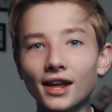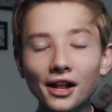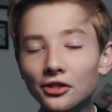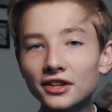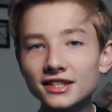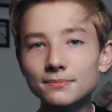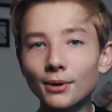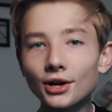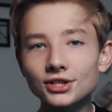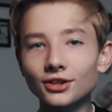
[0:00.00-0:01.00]
healthiest
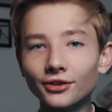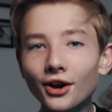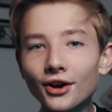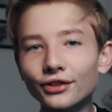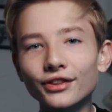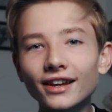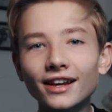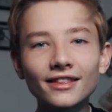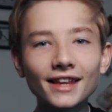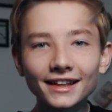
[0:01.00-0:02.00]
person on earth
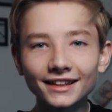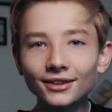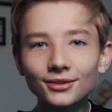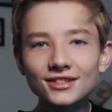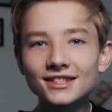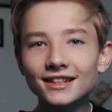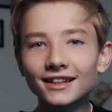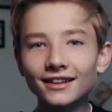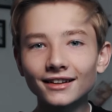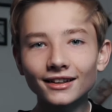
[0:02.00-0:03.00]
that use
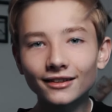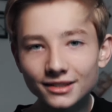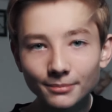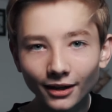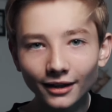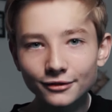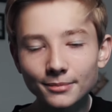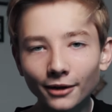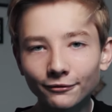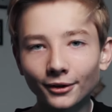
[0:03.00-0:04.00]
a
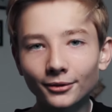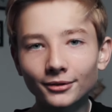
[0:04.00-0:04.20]
smartphone.